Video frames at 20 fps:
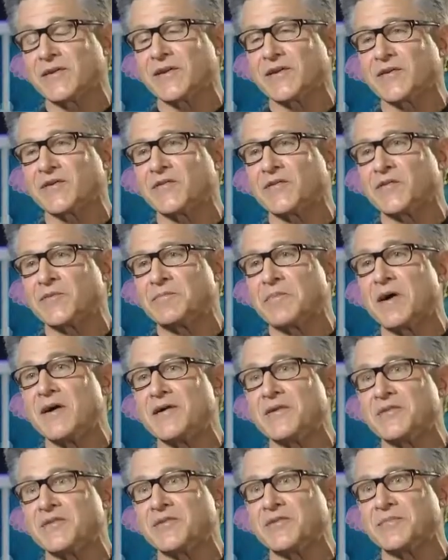a
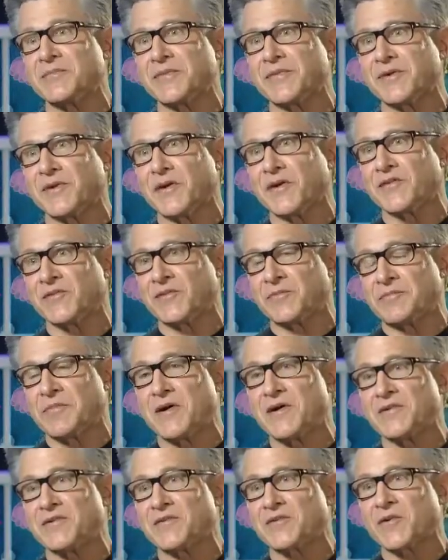sponge
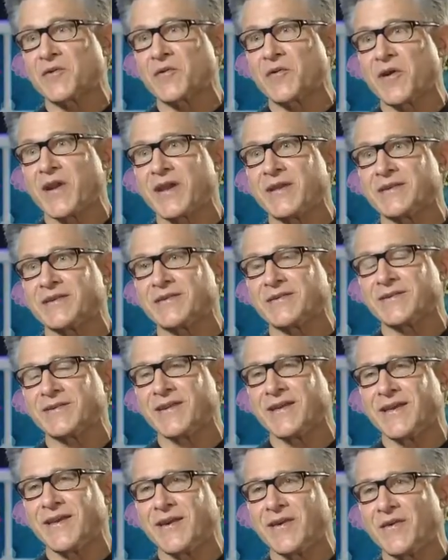created
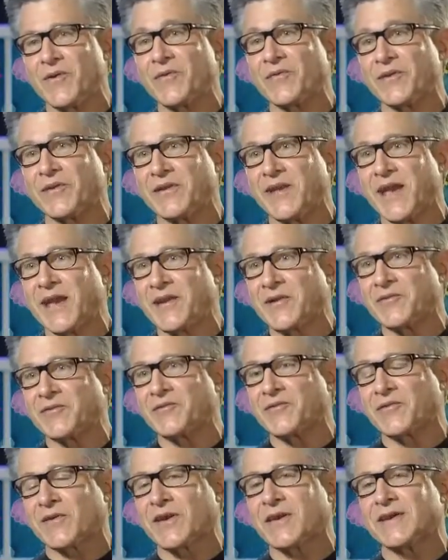on the nano
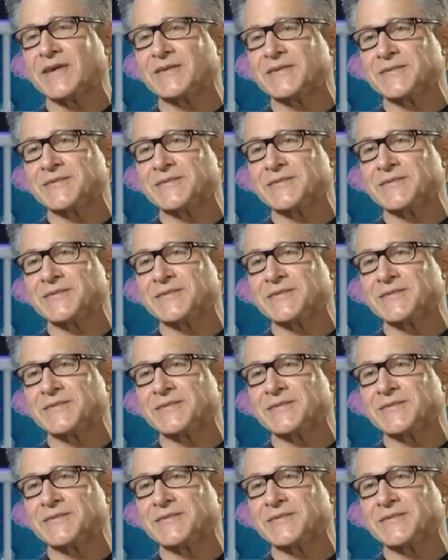scale,